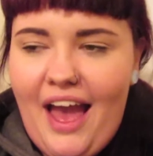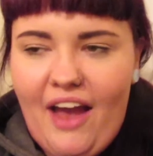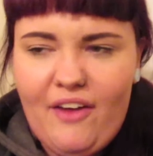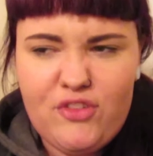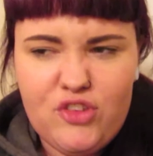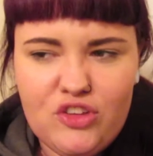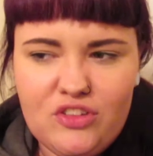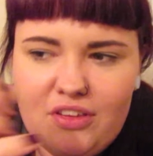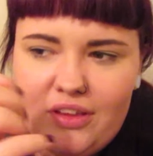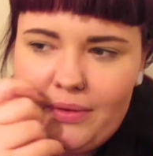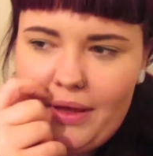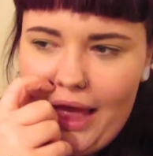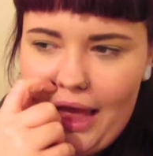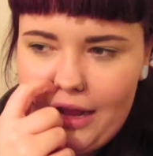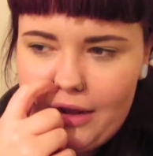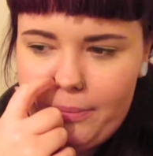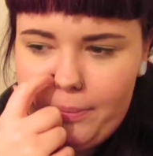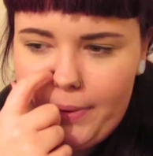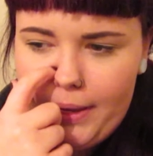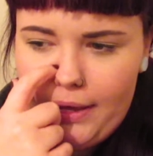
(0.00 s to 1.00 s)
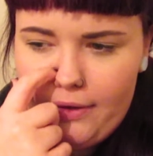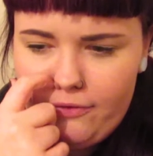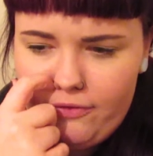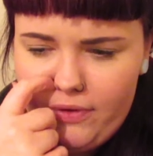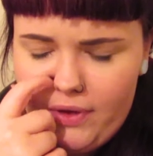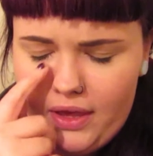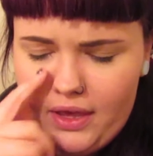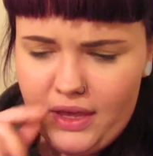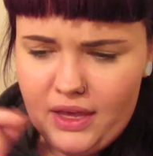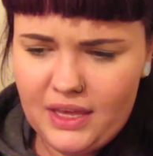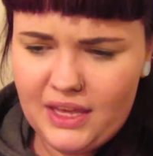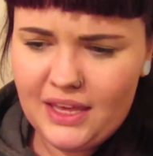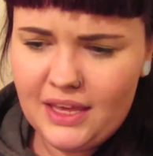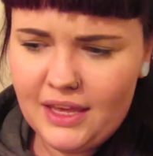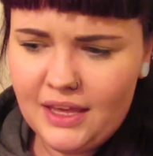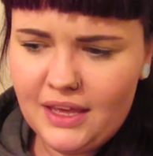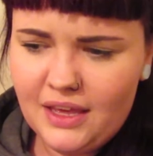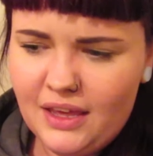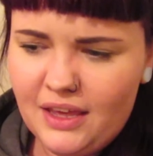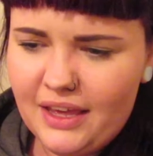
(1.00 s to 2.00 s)
I've just had a bit of a
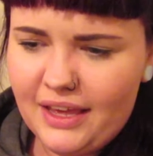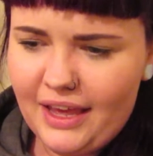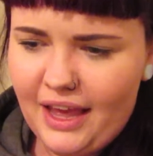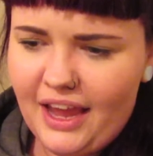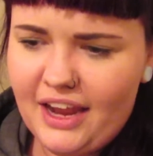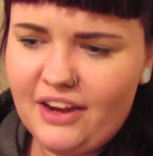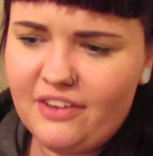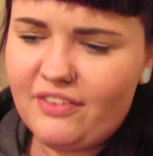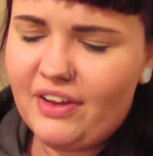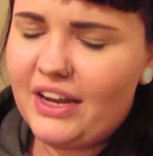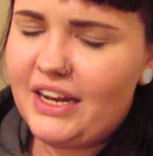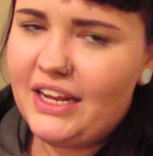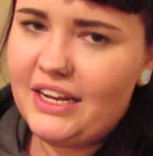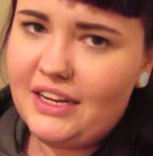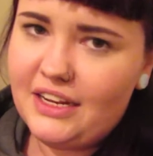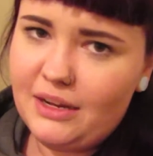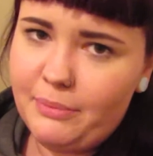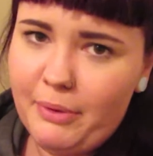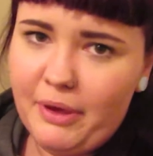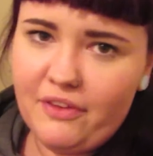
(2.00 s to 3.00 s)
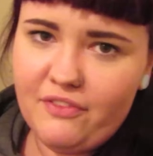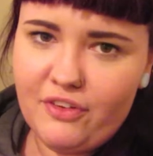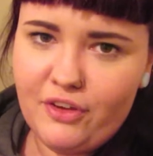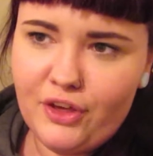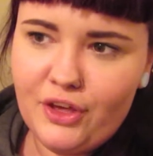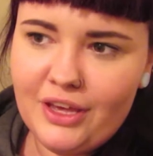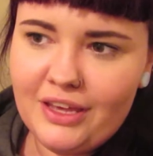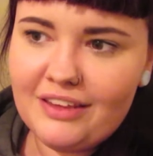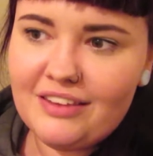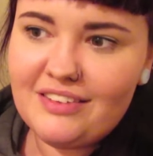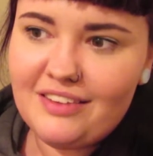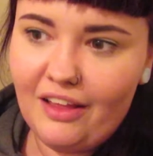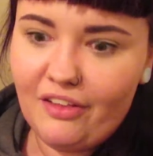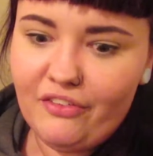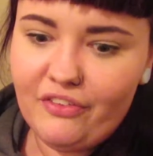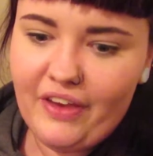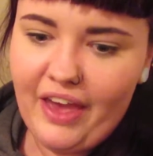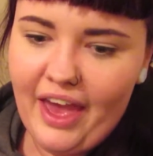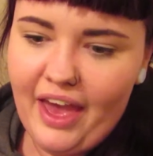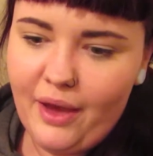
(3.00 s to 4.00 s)
I needed a bit of a
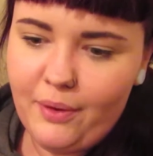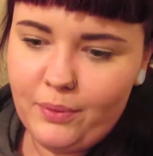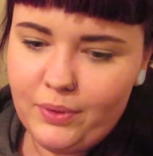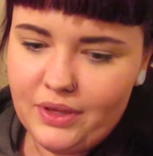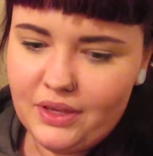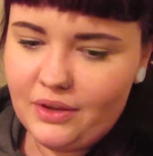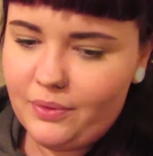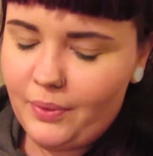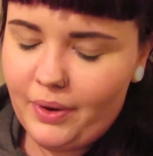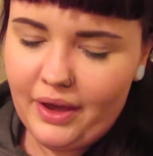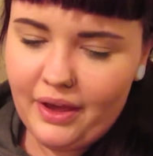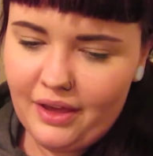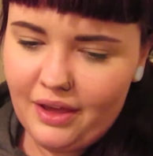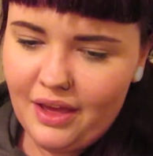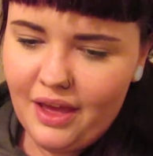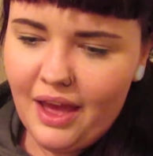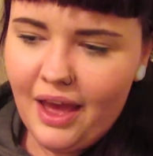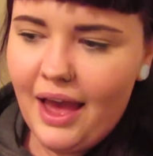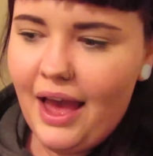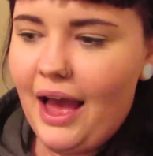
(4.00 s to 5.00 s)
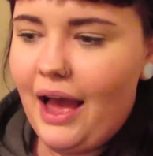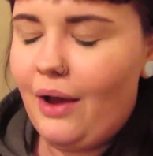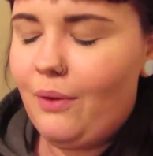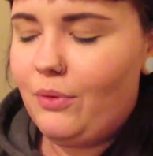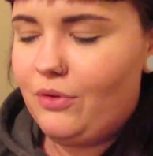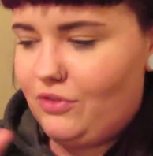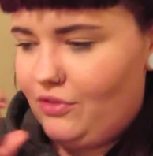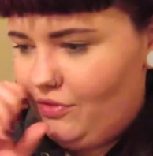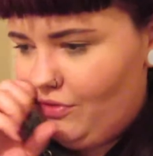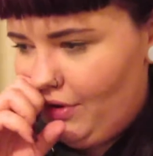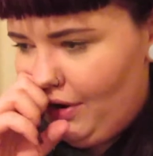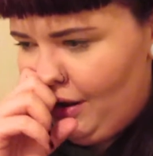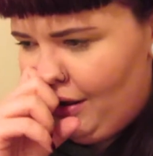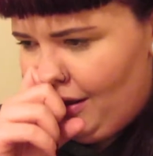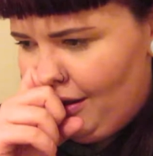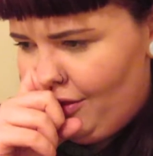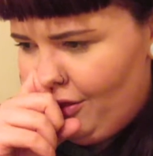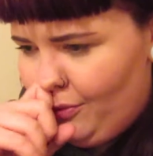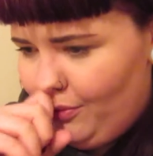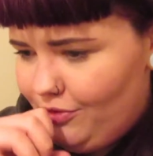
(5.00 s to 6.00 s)
self-care week where
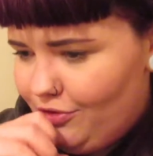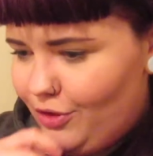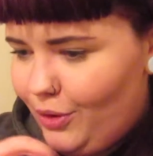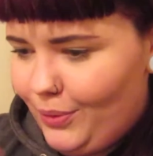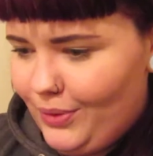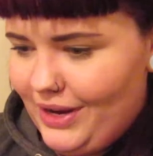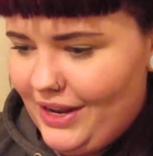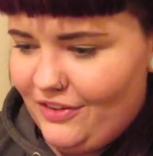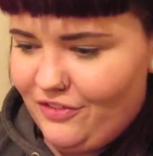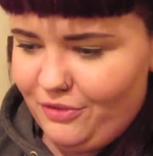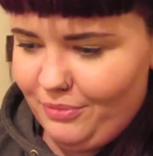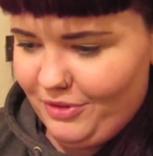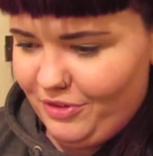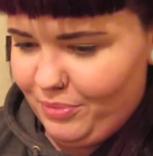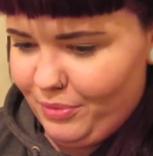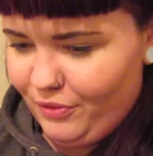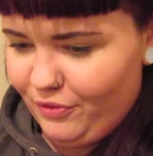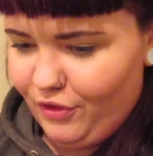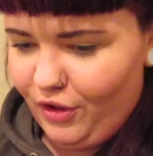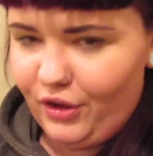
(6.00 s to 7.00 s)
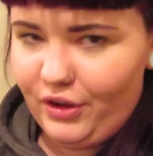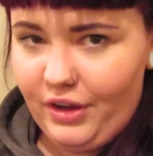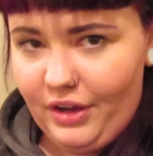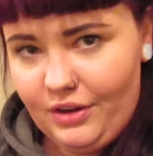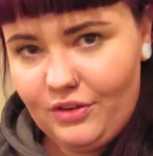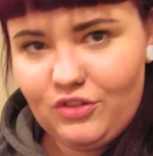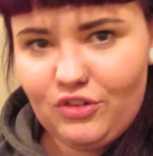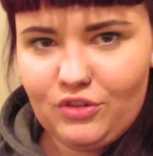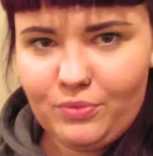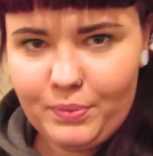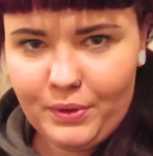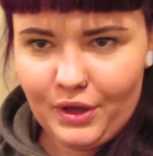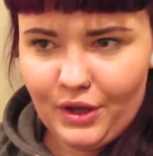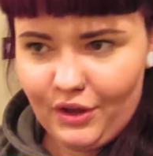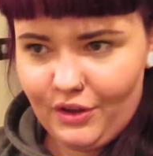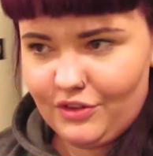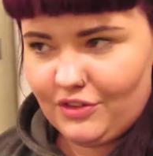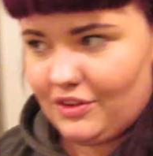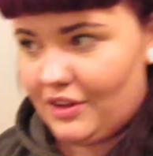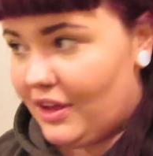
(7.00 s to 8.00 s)
there was no need for me to be vlogging just
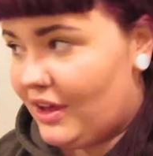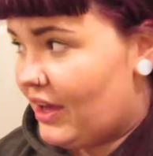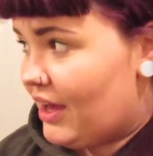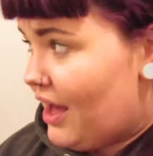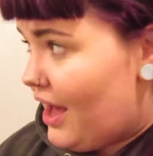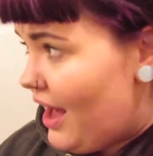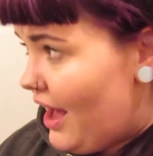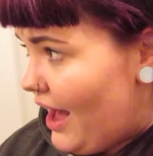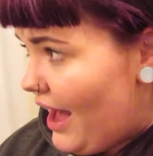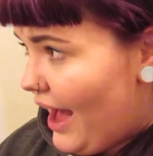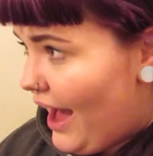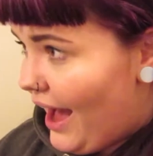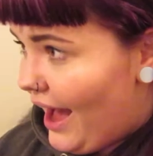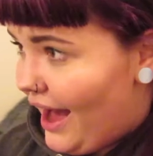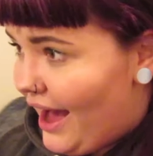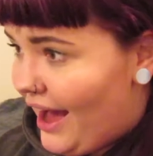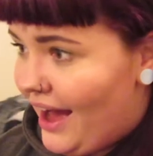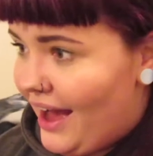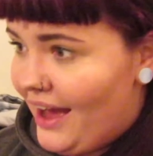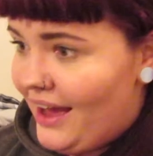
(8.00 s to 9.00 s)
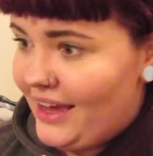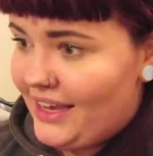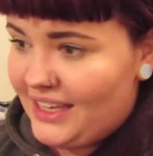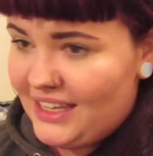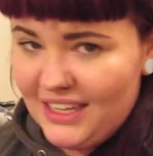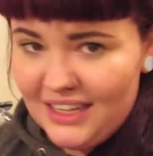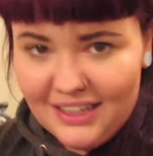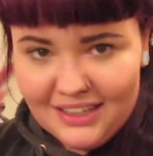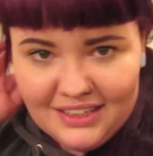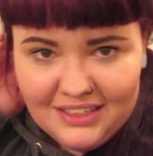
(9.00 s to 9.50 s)
because I